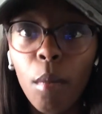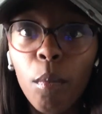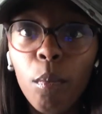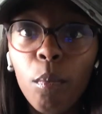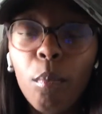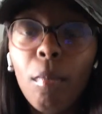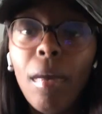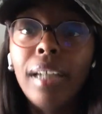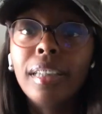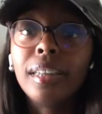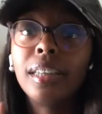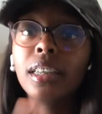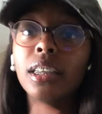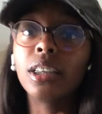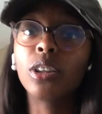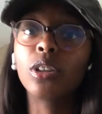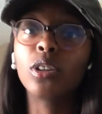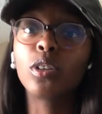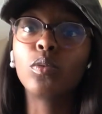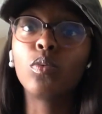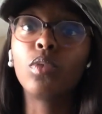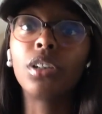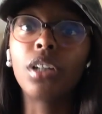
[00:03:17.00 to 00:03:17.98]
my
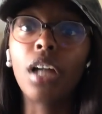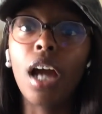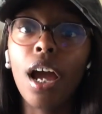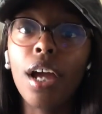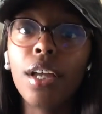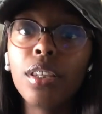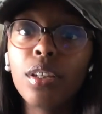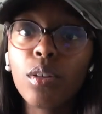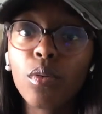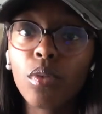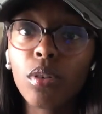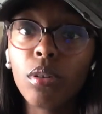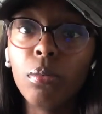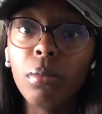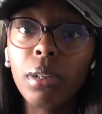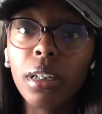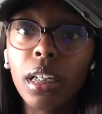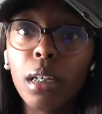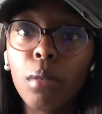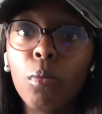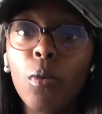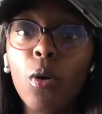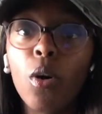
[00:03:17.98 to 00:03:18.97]
sisters were not in the room
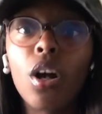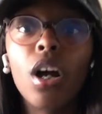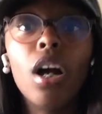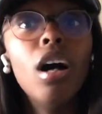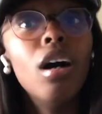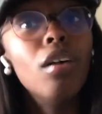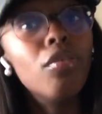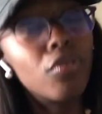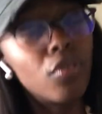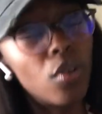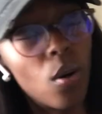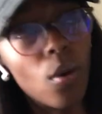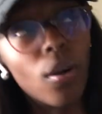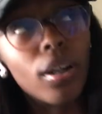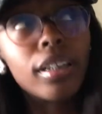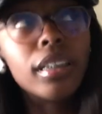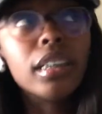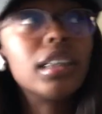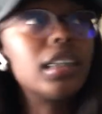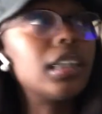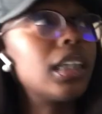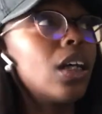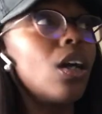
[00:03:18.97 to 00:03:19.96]
anymore. Of
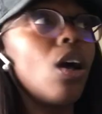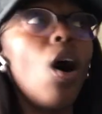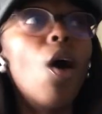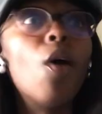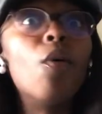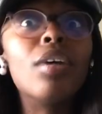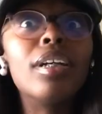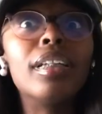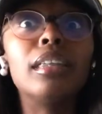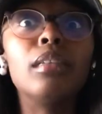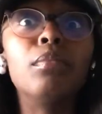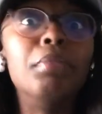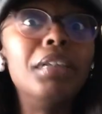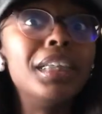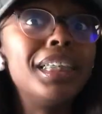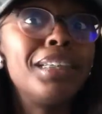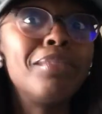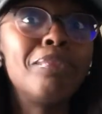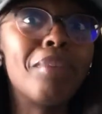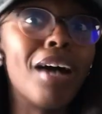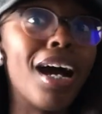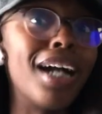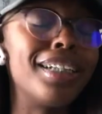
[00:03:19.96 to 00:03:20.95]
course, they're always
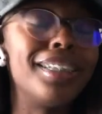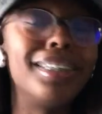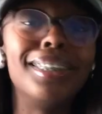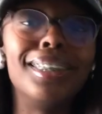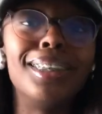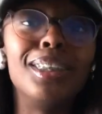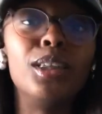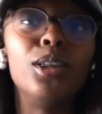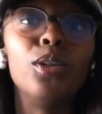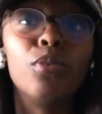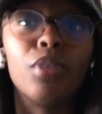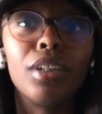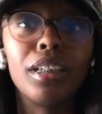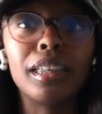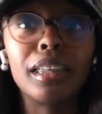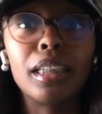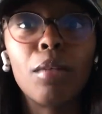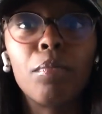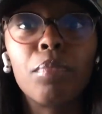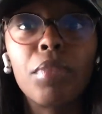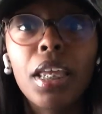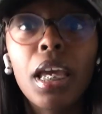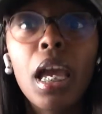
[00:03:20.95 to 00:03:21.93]
busybodies doing
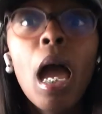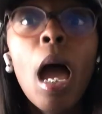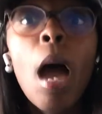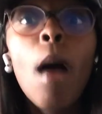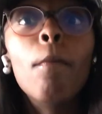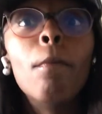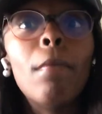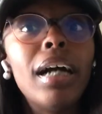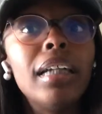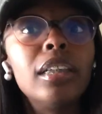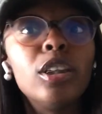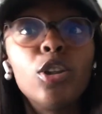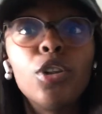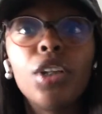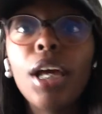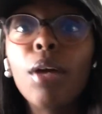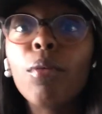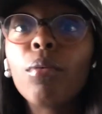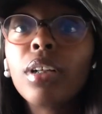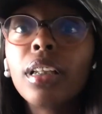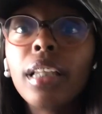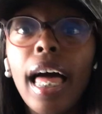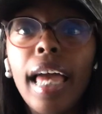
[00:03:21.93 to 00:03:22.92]
something. Mind you, they
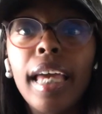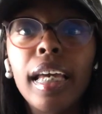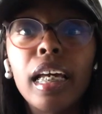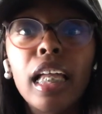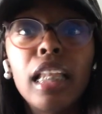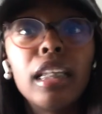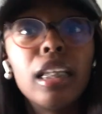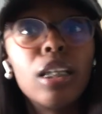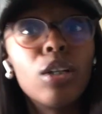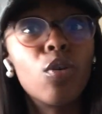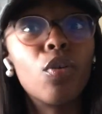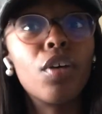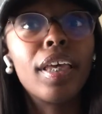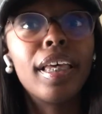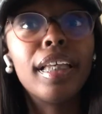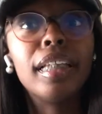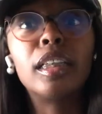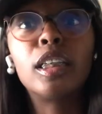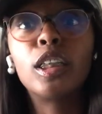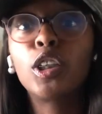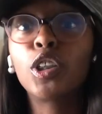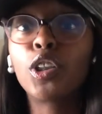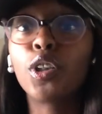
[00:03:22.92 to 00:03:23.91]
were like little
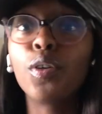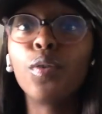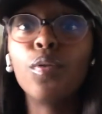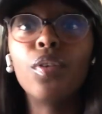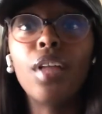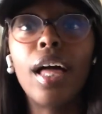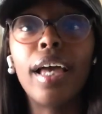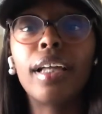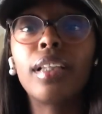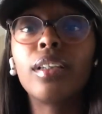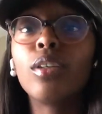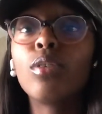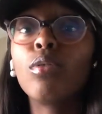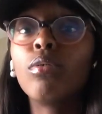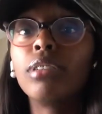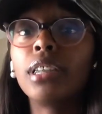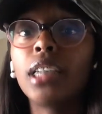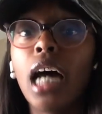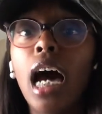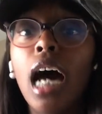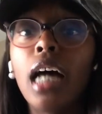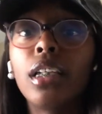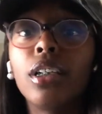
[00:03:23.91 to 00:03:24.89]
kids too, like little
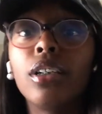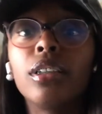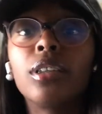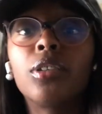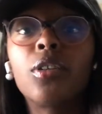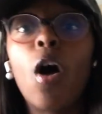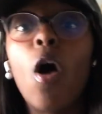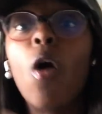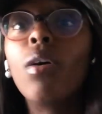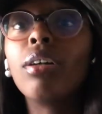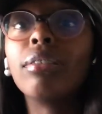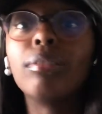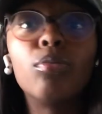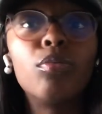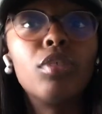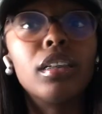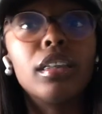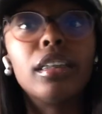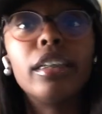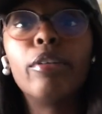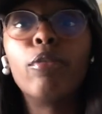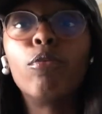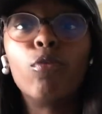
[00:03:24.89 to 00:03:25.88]
toddlers, always
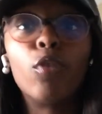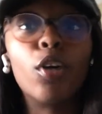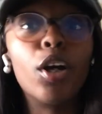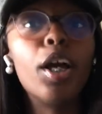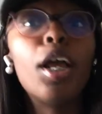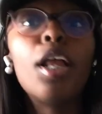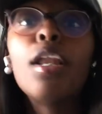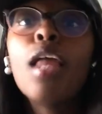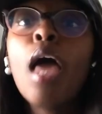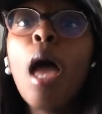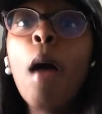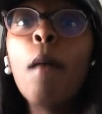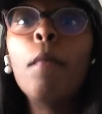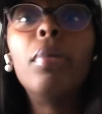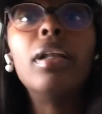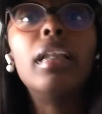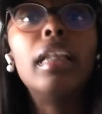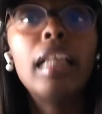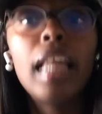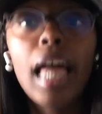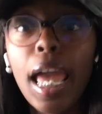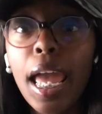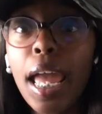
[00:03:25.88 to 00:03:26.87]
wanting to run,
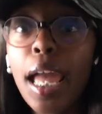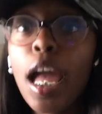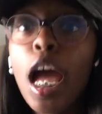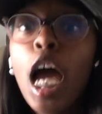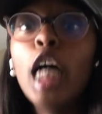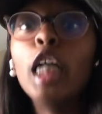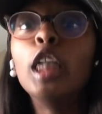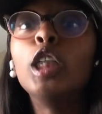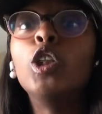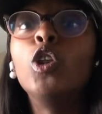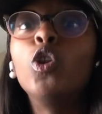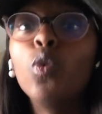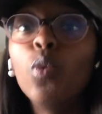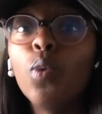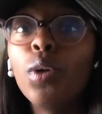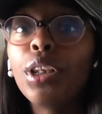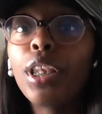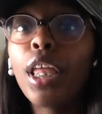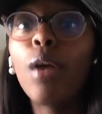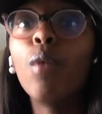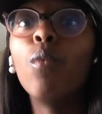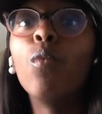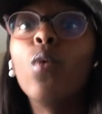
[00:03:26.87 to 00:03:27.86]
play, do
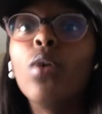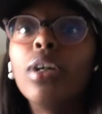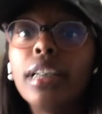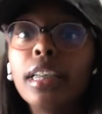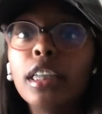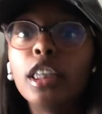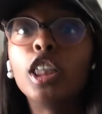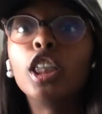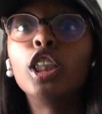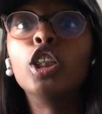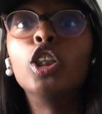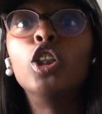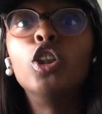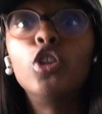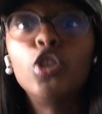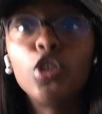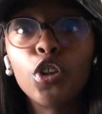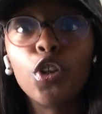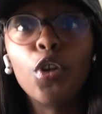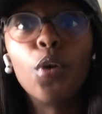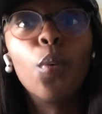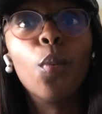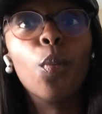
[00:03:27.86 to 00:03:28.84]
what they wanted to
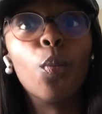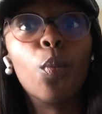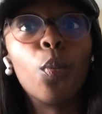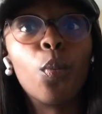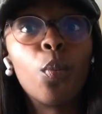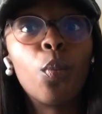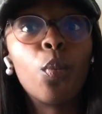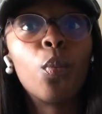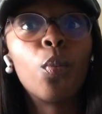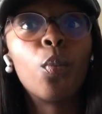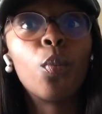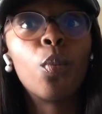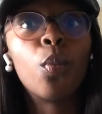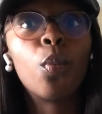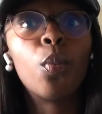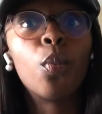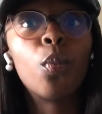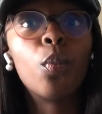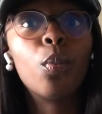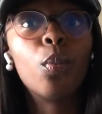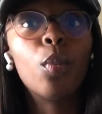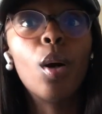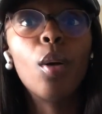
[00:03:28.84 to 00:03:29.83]
do.
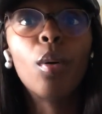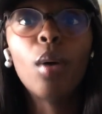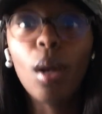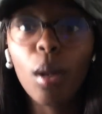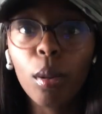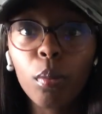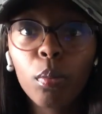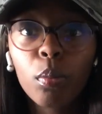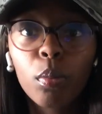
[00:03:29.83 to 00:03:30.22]
Okay.